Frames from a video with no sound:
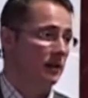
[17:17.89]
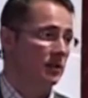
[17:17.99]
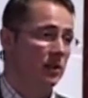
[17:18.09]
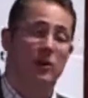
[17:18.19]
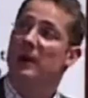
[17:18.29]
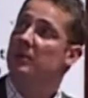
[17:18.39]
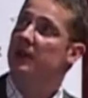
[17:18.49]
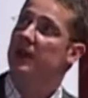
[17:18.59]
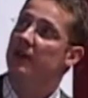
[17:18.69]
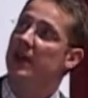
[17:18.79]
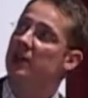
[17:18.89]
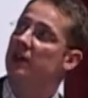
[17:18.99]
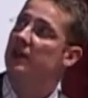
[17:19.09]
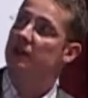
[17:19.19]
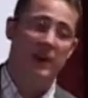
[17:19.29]
show up in the ranking,
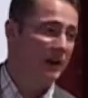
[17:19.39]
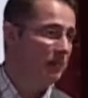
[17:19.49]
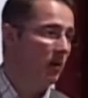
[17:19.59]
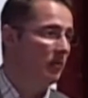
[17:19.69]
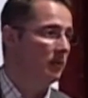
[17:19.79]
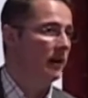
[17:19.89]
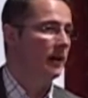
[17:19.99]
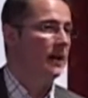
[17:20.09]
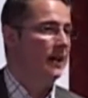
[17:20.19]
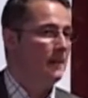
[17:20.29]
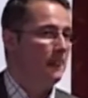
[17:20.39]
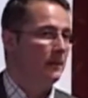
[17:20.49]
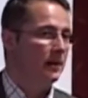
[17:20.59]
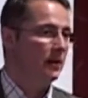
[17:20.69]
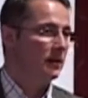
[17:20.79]
are very popular
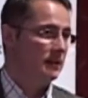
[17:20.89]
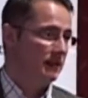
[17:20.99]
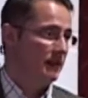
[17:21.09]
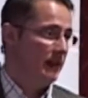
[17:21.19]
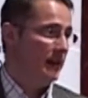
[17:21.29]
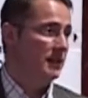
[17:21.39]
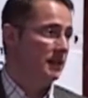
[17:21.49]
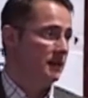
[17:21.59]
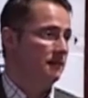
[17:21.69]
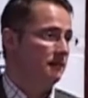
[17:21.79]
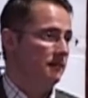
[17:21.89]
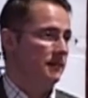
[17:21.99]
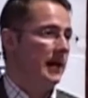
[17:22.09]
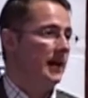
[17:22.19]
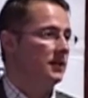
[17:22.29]
because they are just
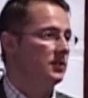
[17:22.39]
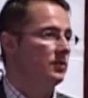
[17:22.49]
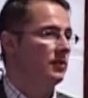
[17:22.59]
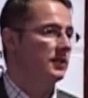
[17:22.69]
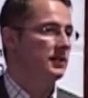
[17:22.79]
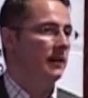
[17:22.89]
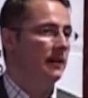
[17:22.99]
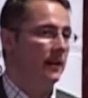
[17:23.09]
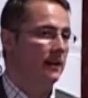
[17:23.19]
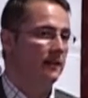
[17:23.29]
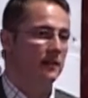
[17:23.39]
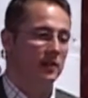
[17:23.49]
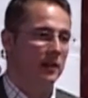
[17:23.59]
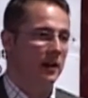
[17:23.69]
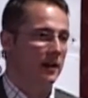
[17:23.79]
data stores that
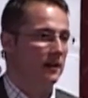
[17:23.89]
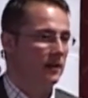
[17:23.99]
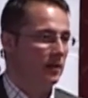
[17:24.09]
are